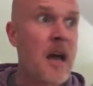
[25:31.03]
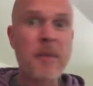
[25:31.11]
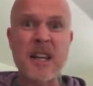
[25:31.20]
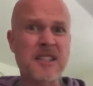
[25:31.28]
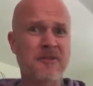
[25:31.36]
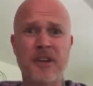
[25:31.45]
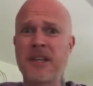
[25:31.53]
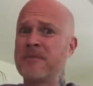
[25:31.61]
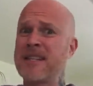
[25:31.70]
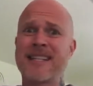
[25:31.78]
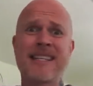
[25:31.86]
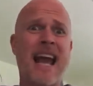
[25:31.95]
Because freedom
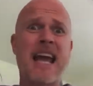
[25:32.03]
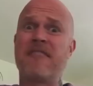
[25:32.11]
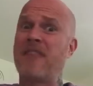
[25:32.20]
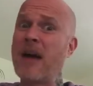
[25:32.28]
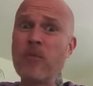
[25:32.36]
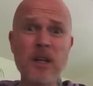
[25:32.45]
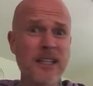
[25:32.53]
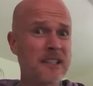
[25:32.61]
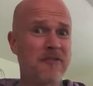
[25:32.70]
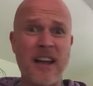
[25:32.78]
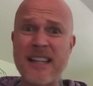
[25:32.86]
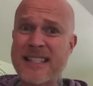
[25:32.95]
says, hey, if I'm willing
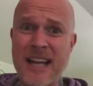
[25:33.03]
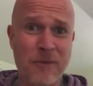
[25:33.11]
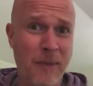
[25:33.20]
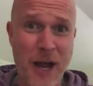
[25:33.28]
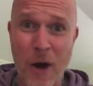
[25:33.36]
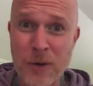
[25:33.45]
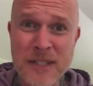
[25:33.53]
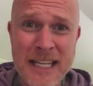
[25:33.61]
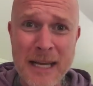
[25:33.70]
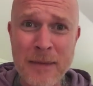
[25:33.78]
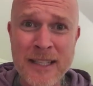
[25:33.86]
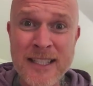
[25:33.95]
to face down my own
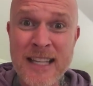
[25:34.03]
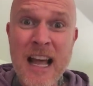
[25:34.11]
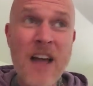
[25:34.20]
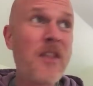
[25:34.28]
demons,